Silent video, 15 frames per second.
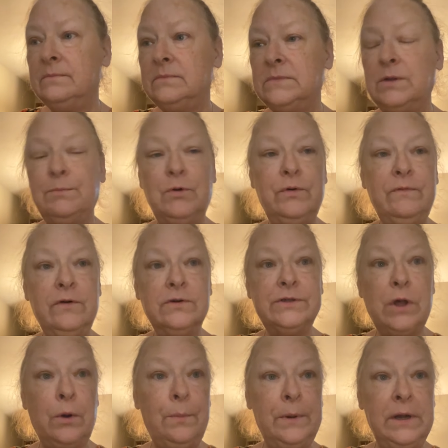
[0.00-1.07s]
the movers
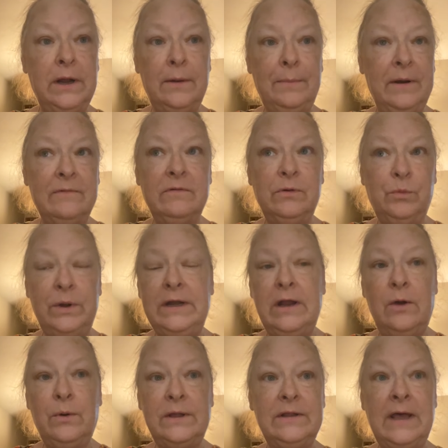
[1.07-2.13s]
opened up every
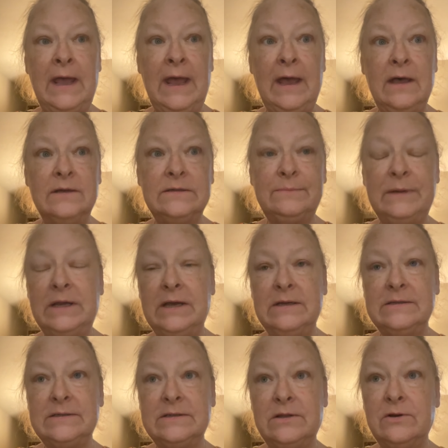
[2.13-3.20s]
window in the house
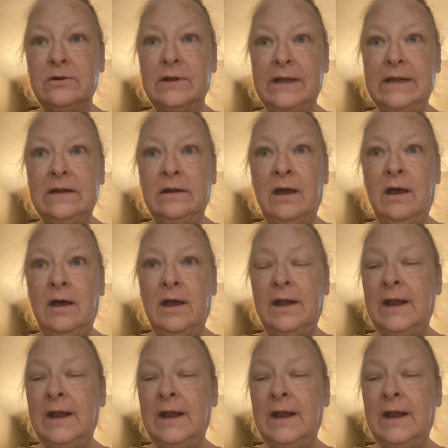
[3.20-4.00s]
because they're getting hot.